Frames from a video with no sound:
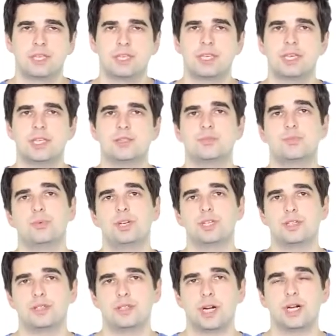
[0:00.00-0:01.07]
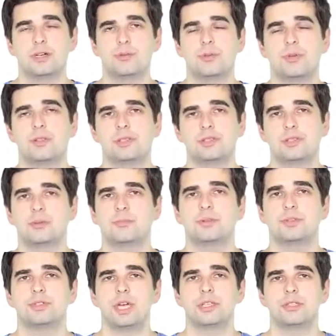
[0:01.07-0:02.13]
is we start with a
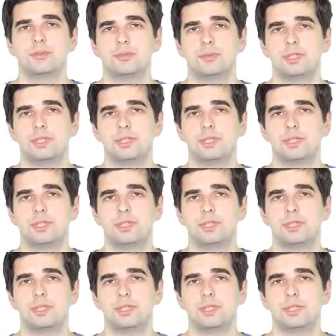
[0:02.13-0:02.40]
simple task.